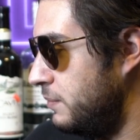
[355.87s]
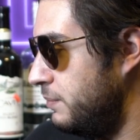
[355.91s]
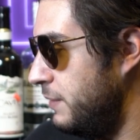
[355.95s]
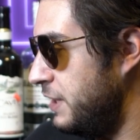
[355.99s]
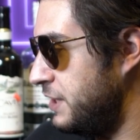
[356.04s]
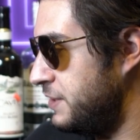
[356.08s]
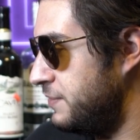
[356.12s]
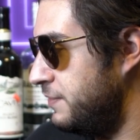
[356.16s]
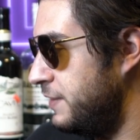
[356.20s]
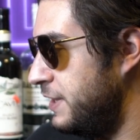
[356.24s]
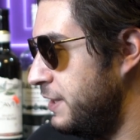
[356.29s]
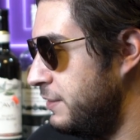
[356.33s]

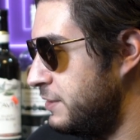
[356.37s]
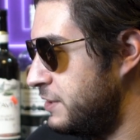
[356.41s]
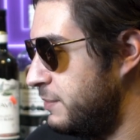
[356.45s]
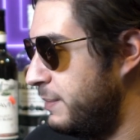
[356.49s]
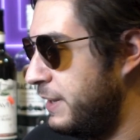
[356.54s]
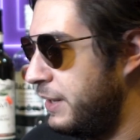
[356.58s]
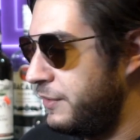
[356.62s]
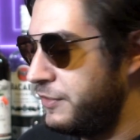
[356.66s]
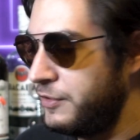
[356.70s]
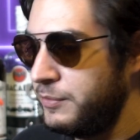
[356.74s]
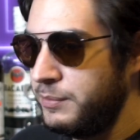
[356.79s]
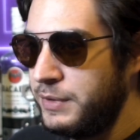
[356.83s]
makes videos
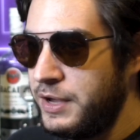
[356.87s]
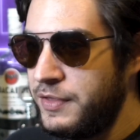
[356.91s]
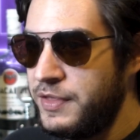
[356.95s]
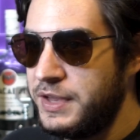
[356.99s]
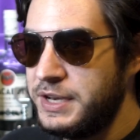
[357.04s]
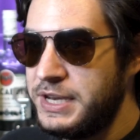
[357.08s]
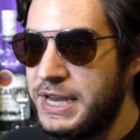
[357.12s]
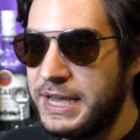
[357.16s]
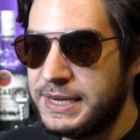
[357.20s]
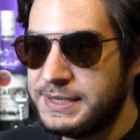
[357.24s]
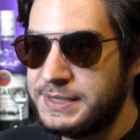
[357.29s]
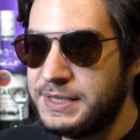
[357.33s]
about them, and
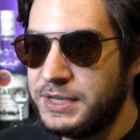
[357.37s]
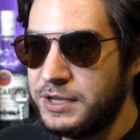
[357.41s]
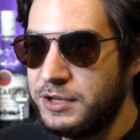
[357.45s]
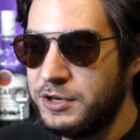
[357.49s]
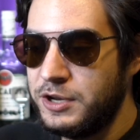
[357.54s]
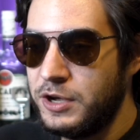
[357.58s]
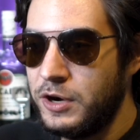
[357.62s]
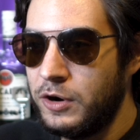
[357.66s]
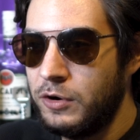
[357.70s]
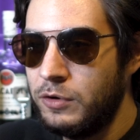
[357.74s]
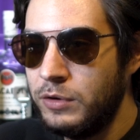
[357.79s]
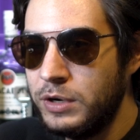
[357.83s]
the next thing
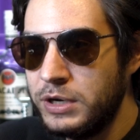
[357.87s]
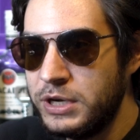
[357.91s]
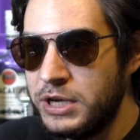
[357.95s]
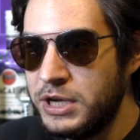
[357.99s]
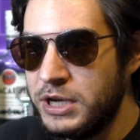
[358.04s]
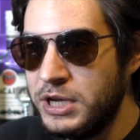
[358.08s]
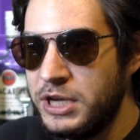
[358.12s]
you know,